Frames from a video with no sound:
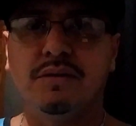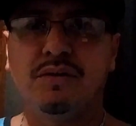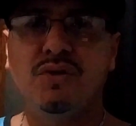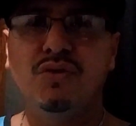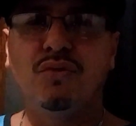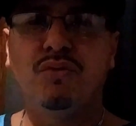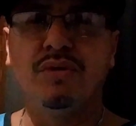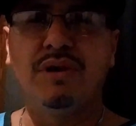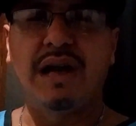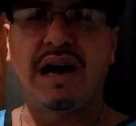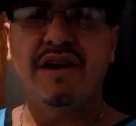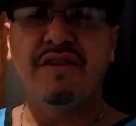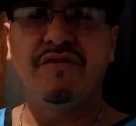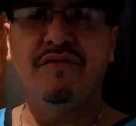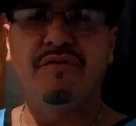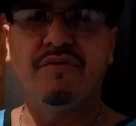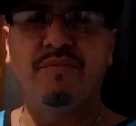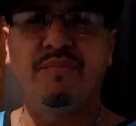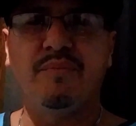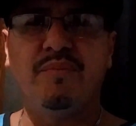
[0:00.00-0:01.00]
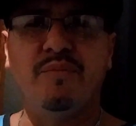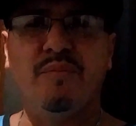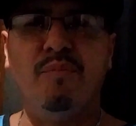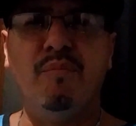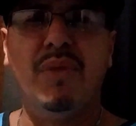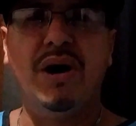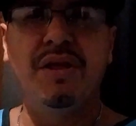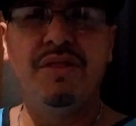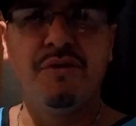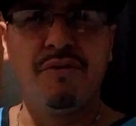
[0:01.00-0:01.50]
lot of
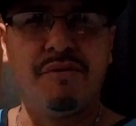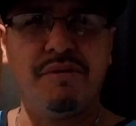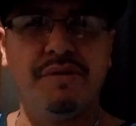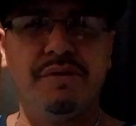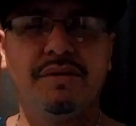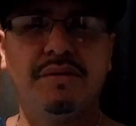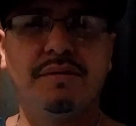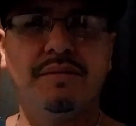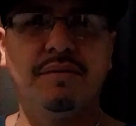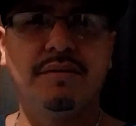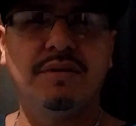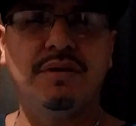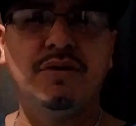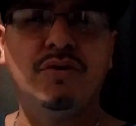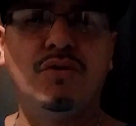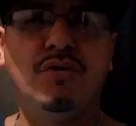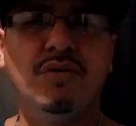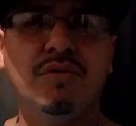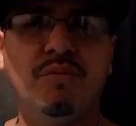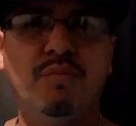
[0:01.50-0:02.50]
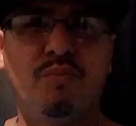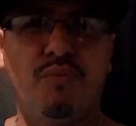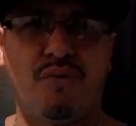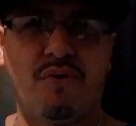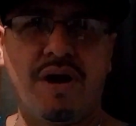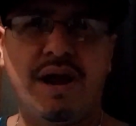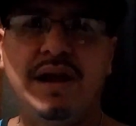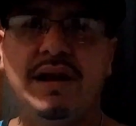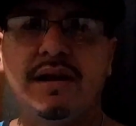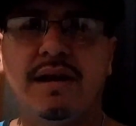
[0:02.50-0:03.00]
mothers,
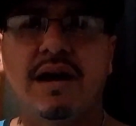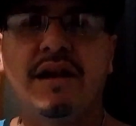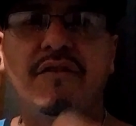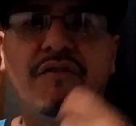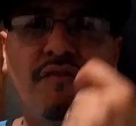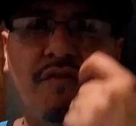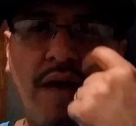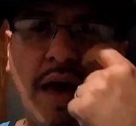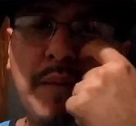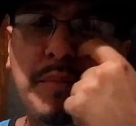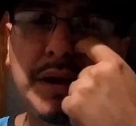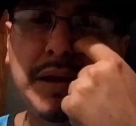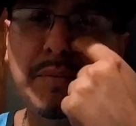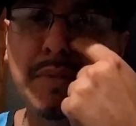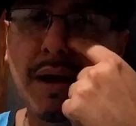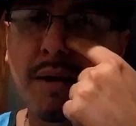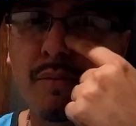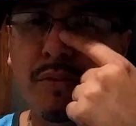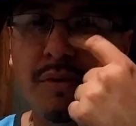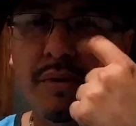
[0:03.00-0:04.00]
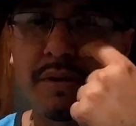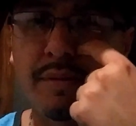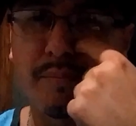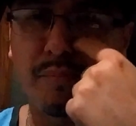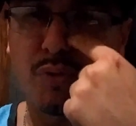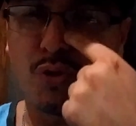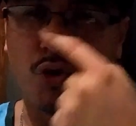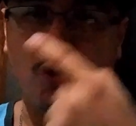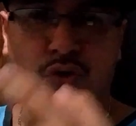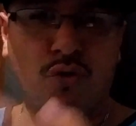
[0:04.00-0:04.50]
praying, a lot of family members,
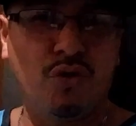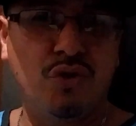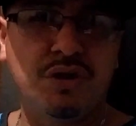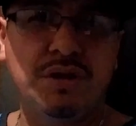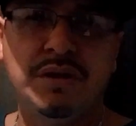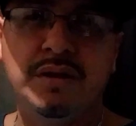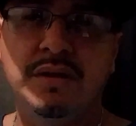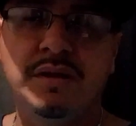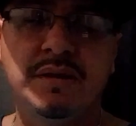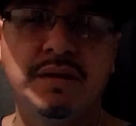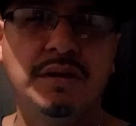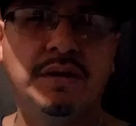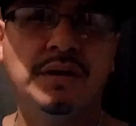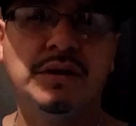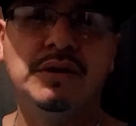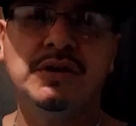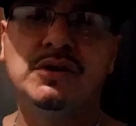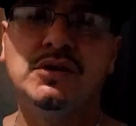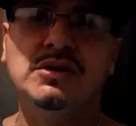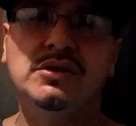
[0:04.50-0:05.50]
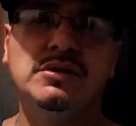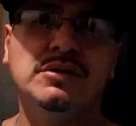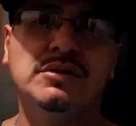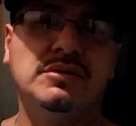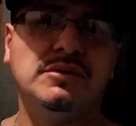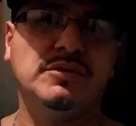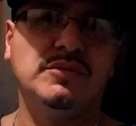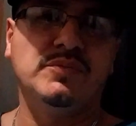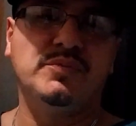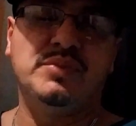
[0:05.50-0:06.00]
churches,
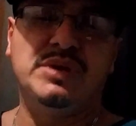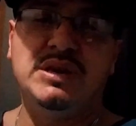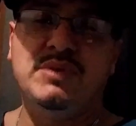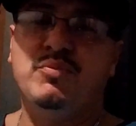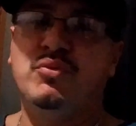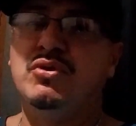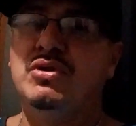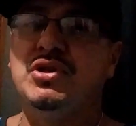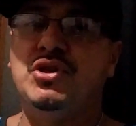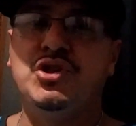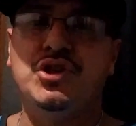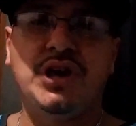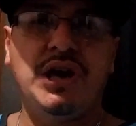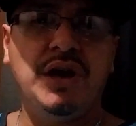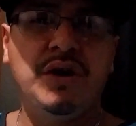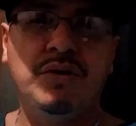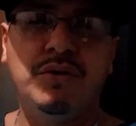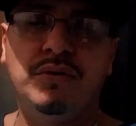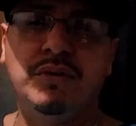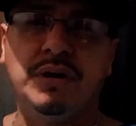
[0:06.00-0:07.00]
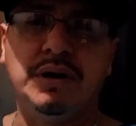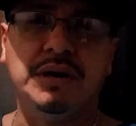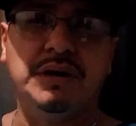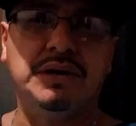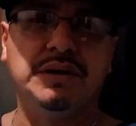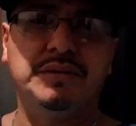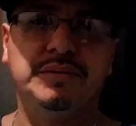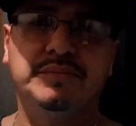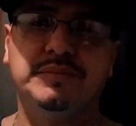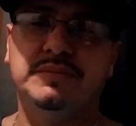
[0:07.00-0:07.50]
people in
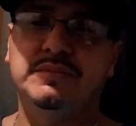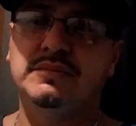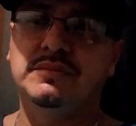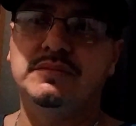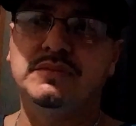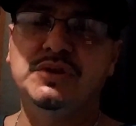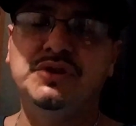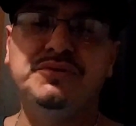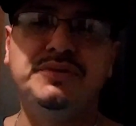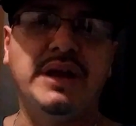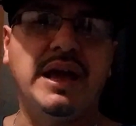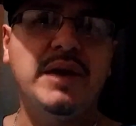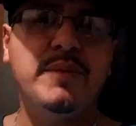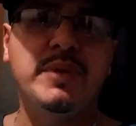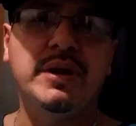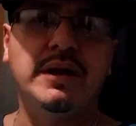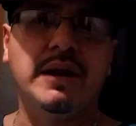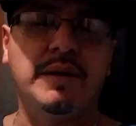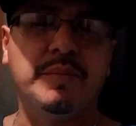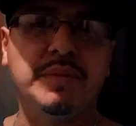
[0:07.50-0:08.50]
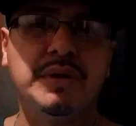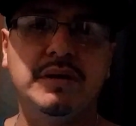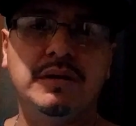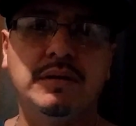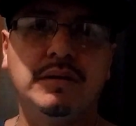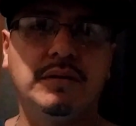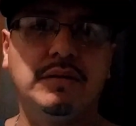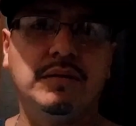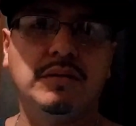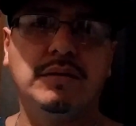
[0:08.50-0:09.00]
jail, you name it. I mean,
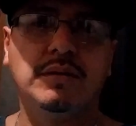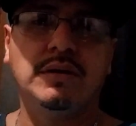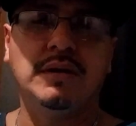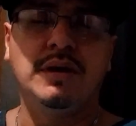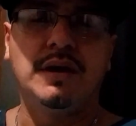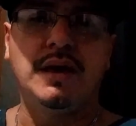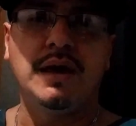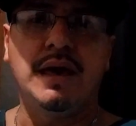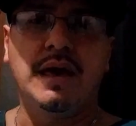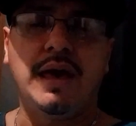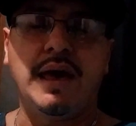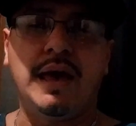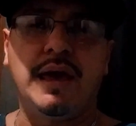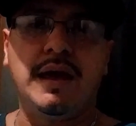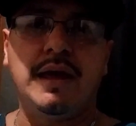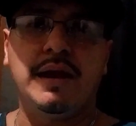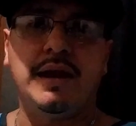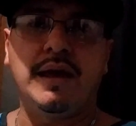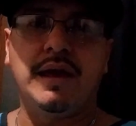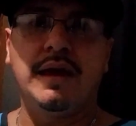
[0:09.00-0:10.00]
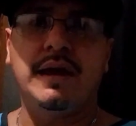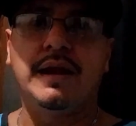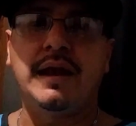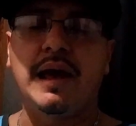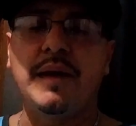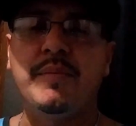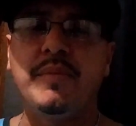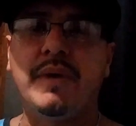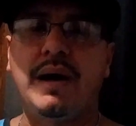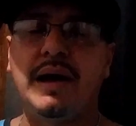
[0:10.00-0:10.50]
and
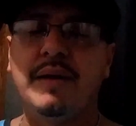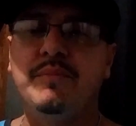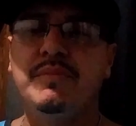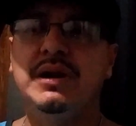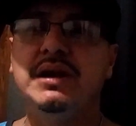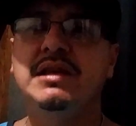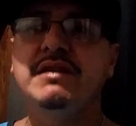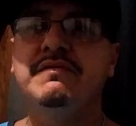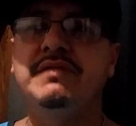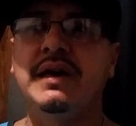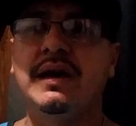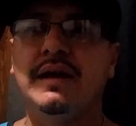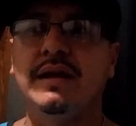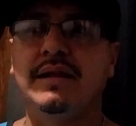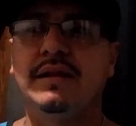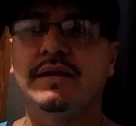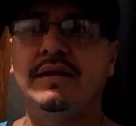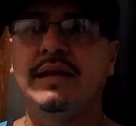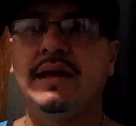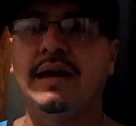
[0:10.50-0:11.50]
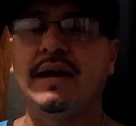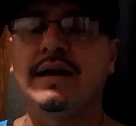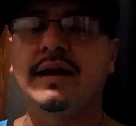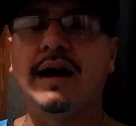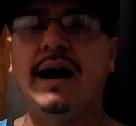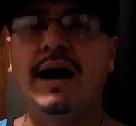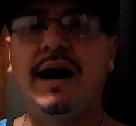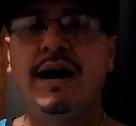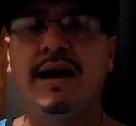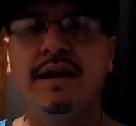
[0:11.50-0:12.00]
I believe that
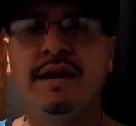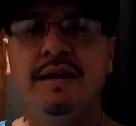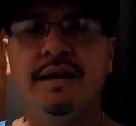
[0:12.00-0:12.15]
God,